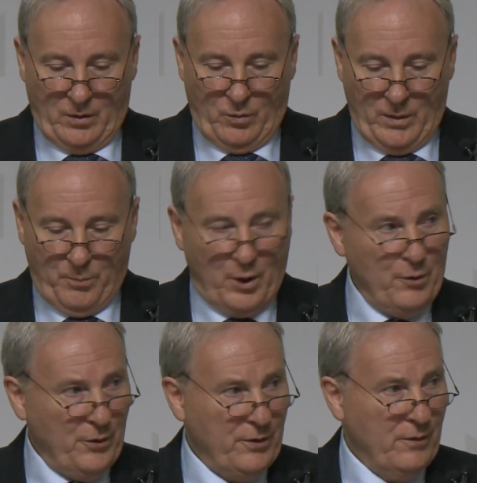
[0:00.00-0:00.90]
We
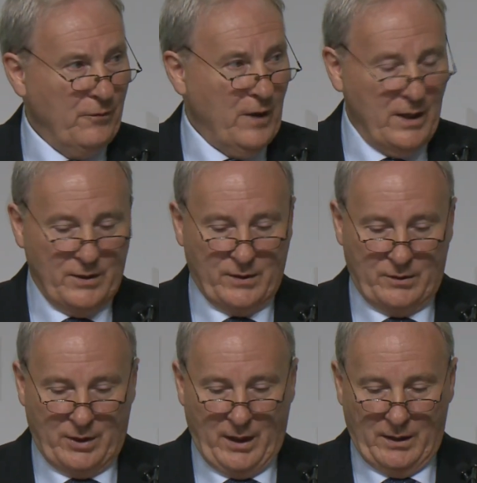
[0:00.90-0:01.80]
both face
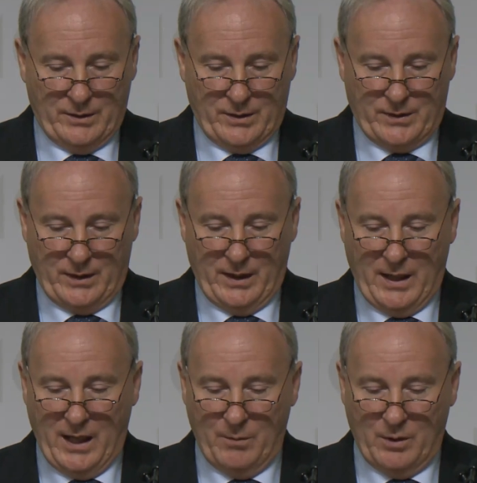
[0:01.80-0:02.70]
challenges, and
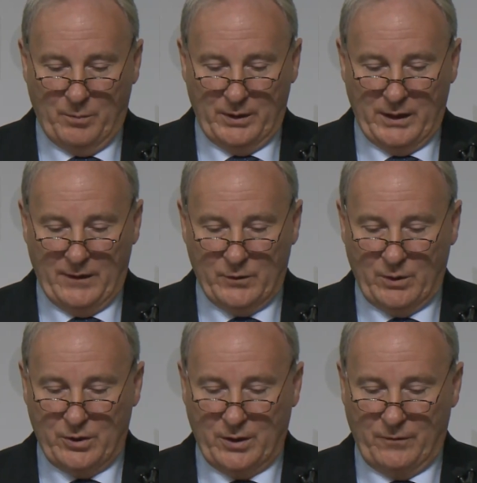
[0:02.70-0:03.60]
AMO believes
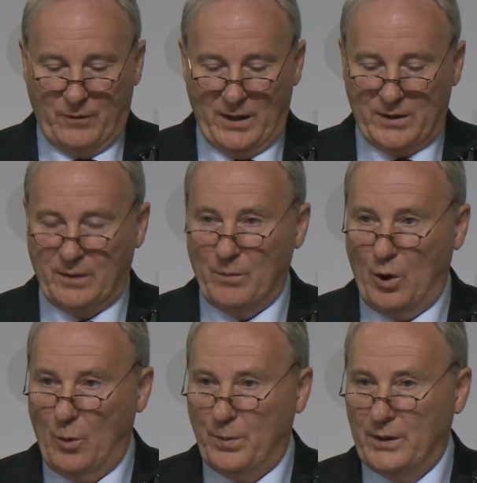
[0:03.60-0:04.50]
we should face them
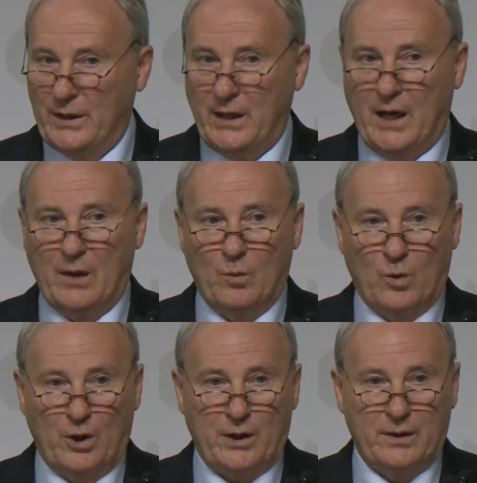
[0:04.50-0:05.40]
openly and
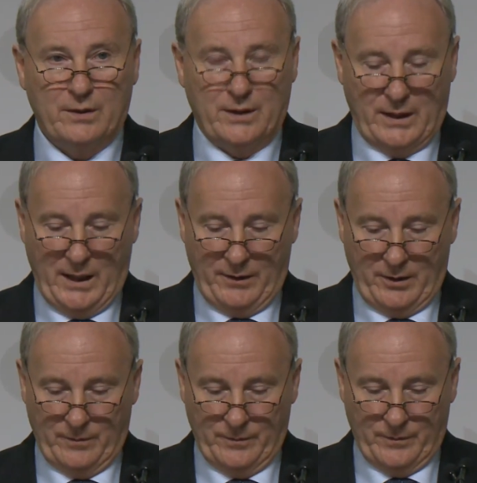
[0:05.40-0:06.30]
work together,
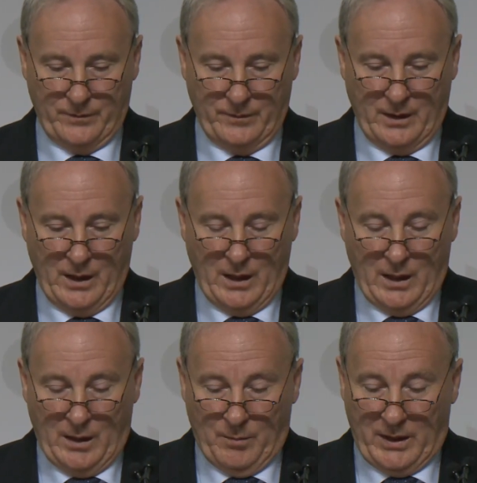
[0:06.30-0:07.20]

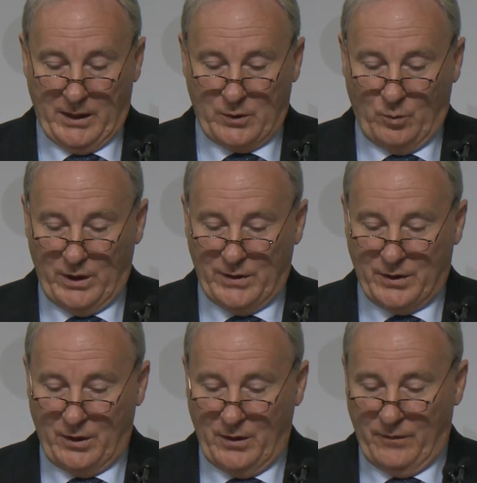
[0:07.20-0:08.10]
because we
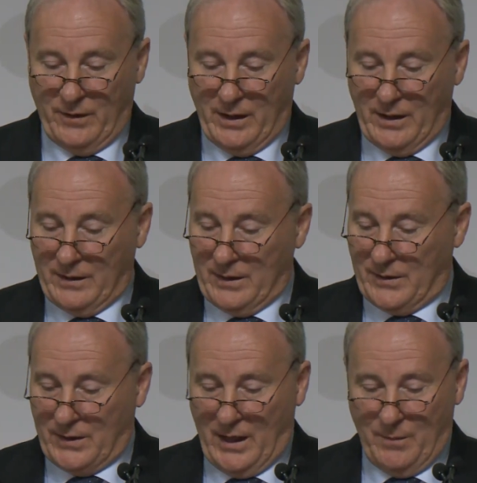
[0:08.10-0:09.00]
serve the
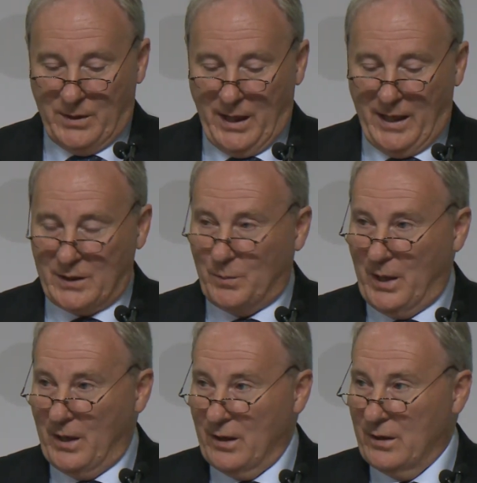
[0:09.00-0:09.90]
same
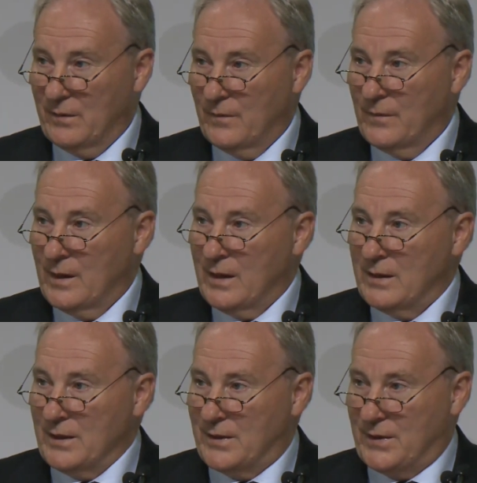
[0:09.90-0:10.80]
taxpayer,
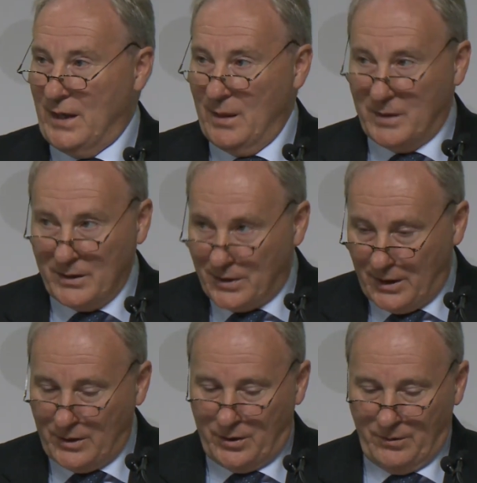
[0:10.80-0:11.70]
the same
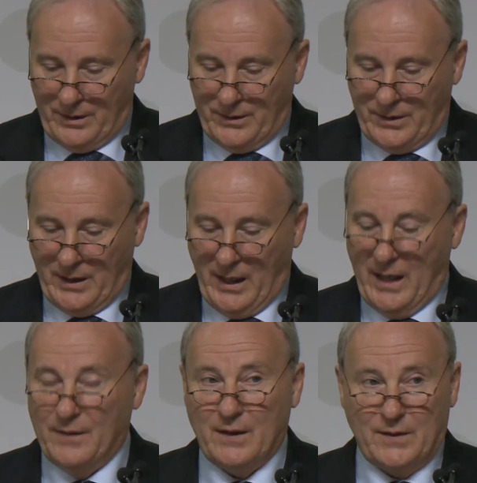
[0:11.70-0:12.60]
constituents,
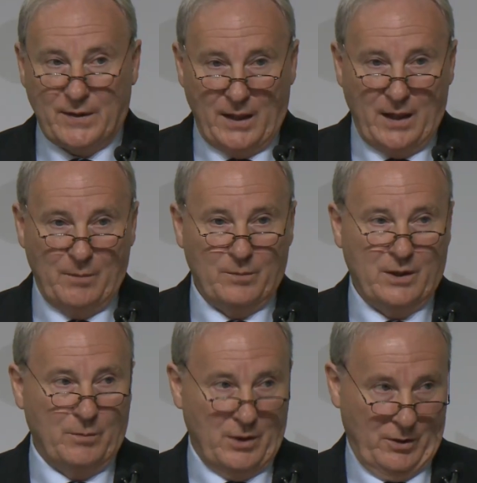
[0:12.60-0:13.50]
and the same
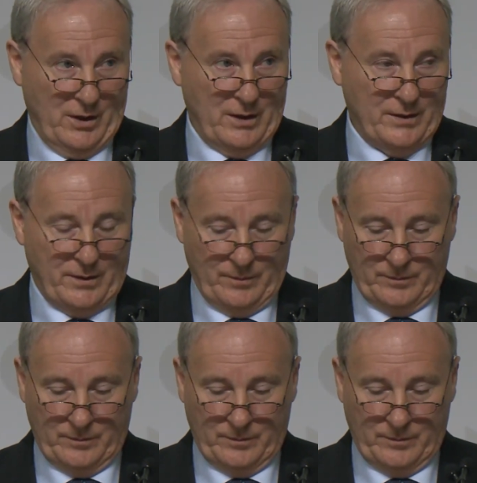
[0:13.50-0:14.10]
communities.